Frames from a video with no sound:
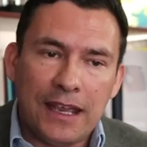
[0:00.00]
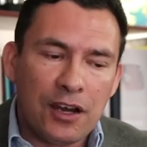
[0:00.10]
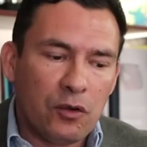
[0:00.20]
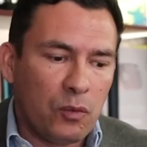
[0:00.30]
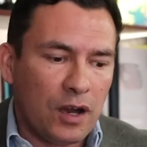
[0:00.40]

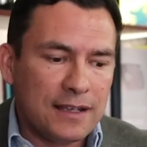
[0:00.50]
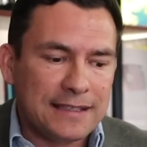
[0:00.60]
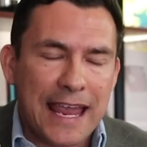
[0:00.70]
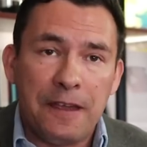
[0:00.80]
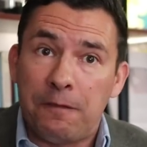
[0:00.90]
There
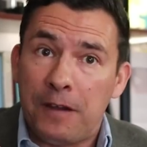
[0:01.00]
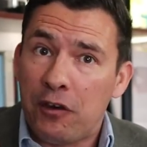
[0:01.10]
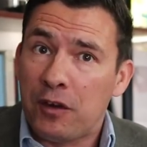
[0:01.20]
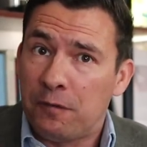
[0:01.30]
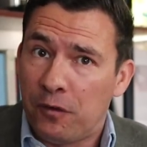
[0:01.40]
was a
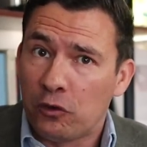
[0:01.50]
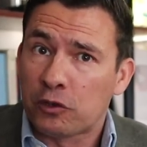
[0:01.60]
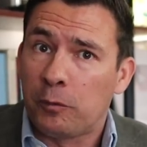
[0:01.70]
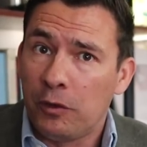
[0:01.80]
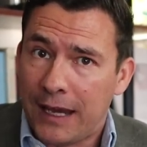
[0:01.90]
very
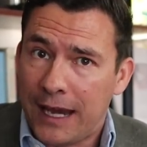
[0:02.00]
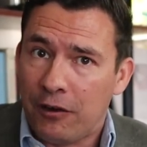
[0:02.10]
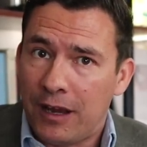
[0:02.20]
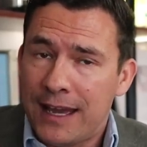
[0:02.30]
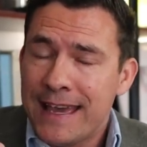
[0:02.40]
vulnerable
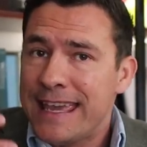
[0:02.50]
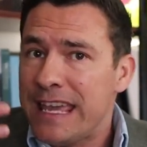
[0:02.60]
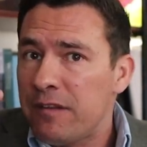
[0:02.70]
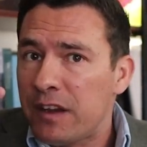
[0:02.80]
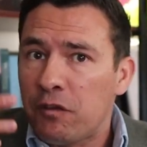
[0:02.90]
area,
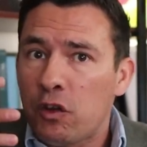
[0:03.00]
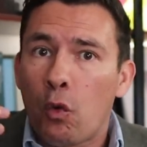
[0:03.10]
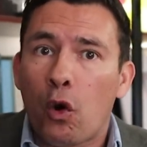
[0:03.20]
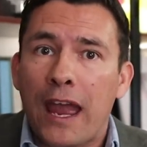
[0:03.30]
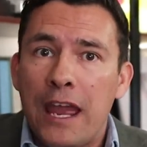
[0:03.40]
even if you
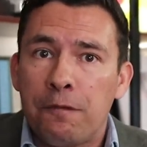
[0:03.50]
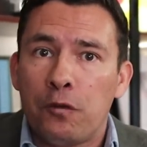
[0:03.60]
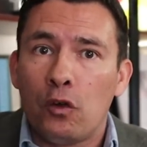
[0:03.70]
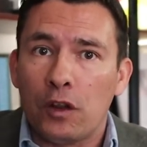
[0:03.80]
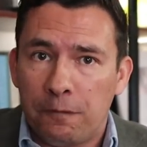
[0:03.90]
wore a
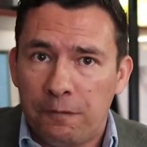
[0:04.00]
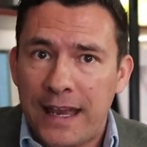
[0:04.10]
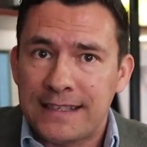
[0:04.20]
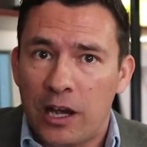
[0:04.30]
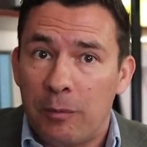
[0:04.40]
full
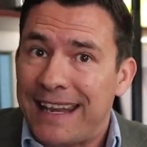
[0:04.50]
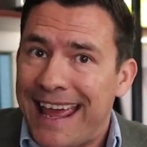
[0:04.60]
face helmet,